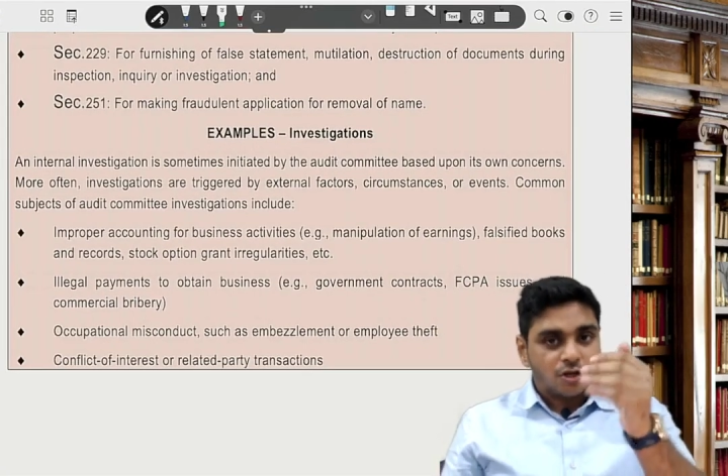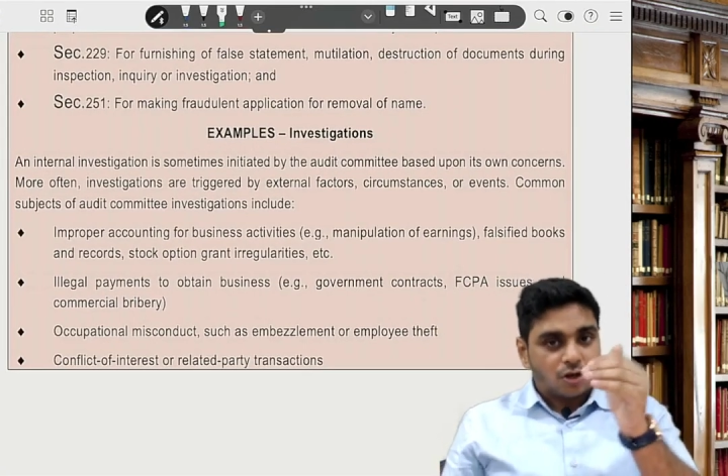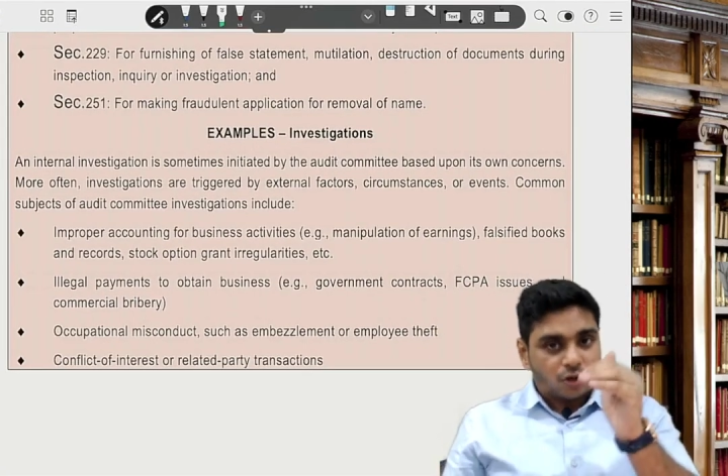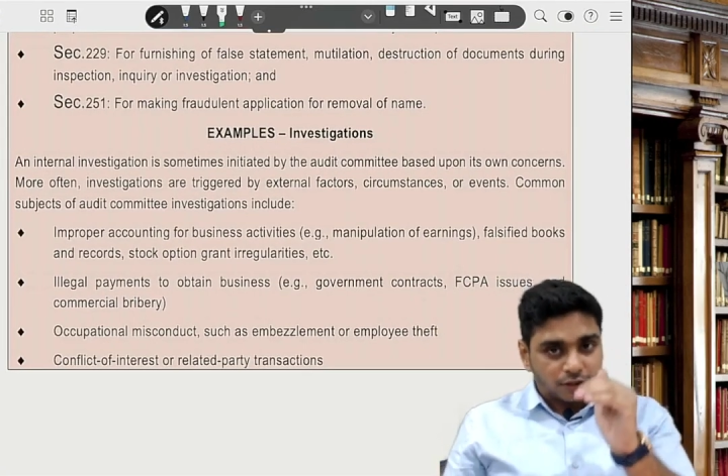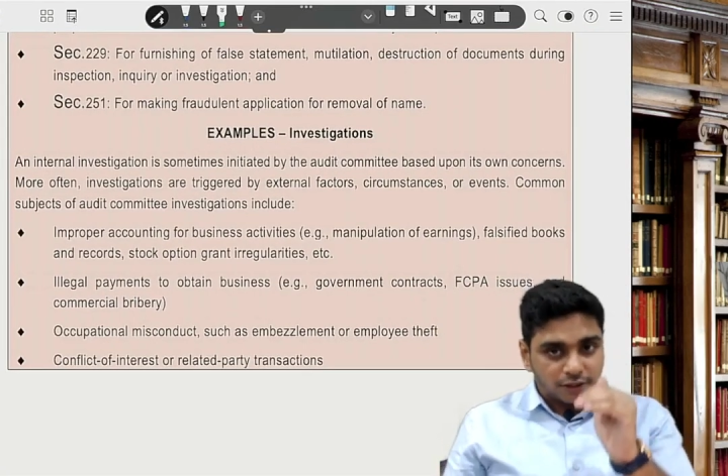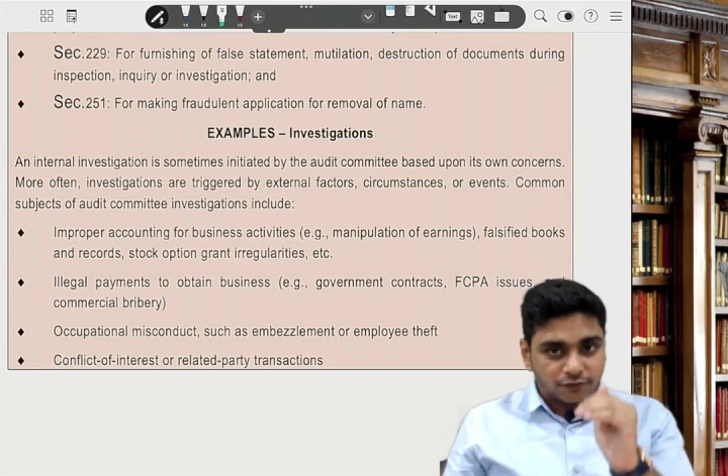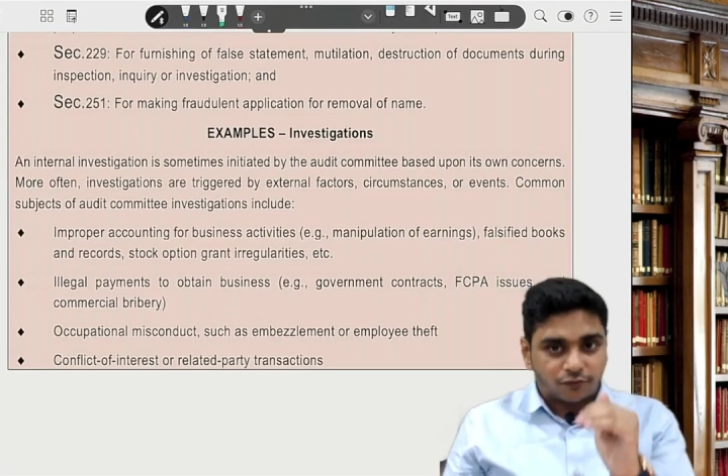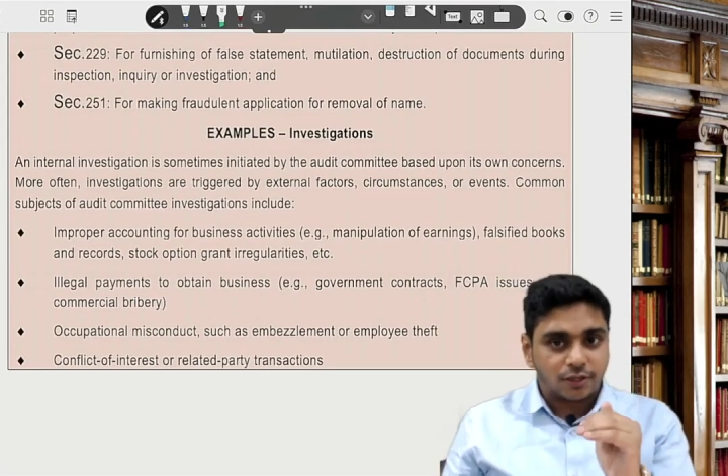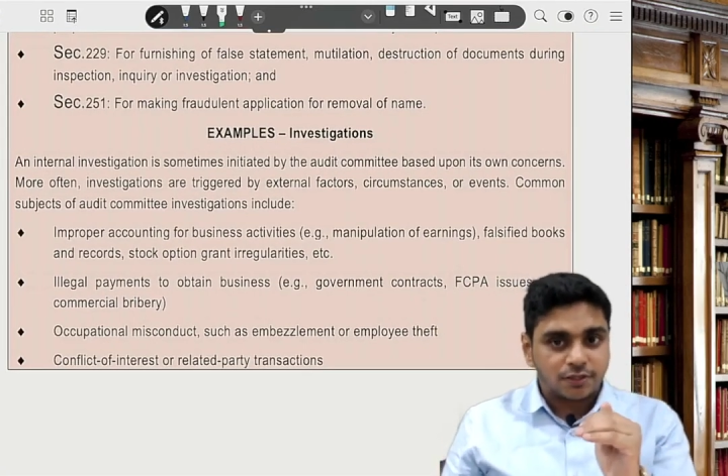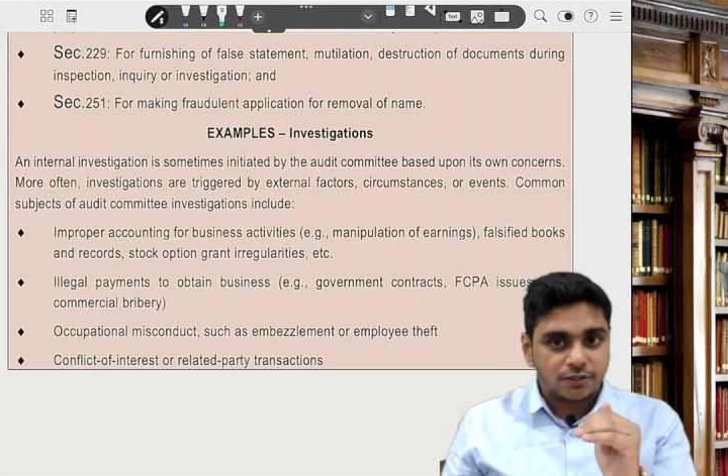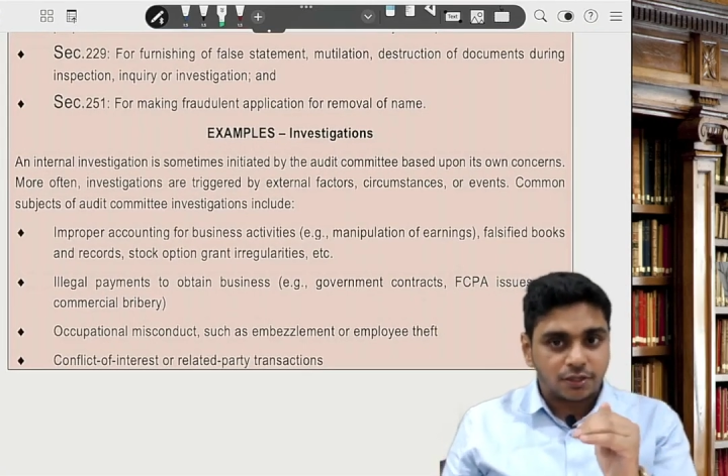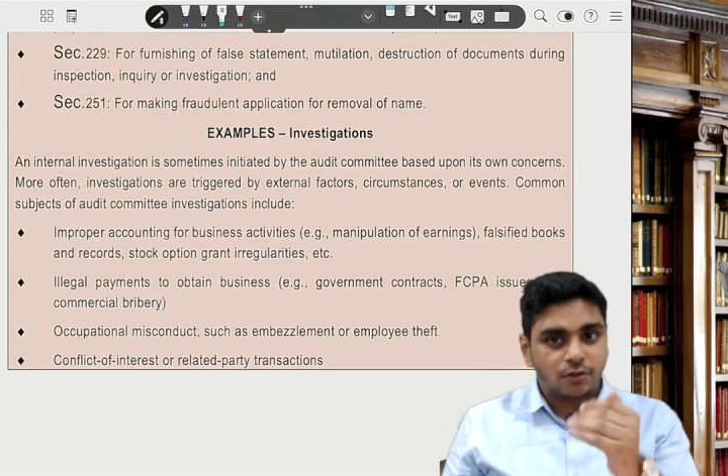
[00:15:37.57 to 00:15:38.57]
or it is
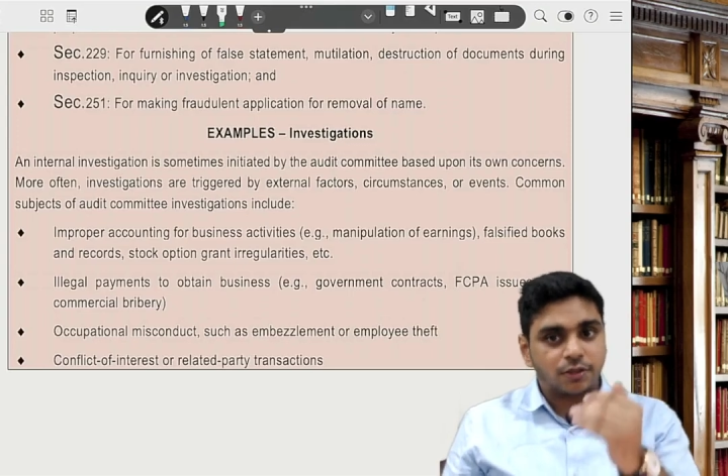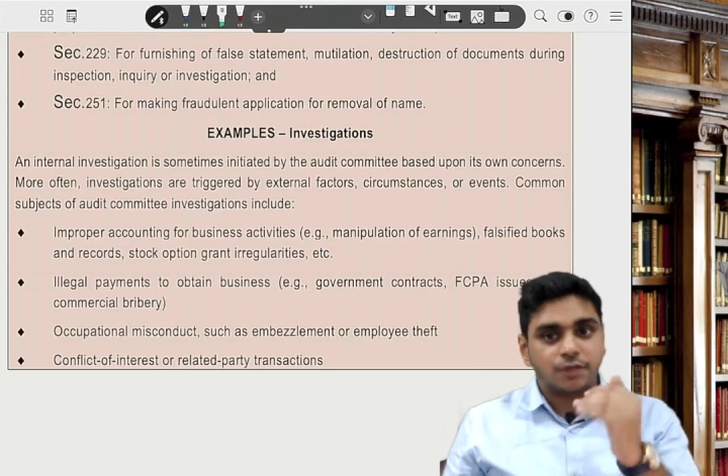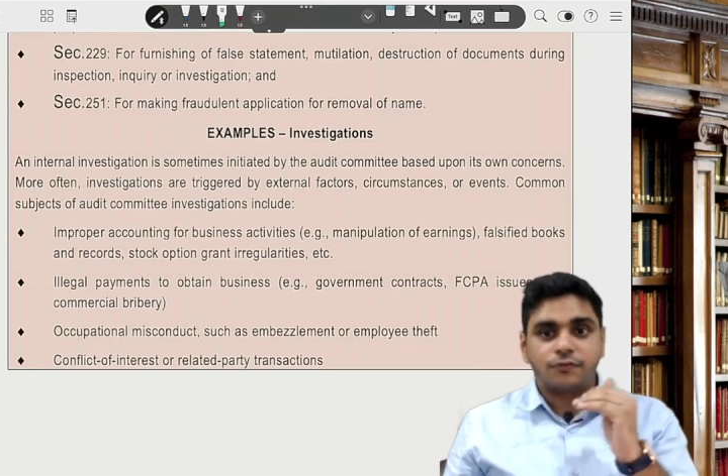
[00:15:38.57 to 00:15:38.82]
forensic, or it is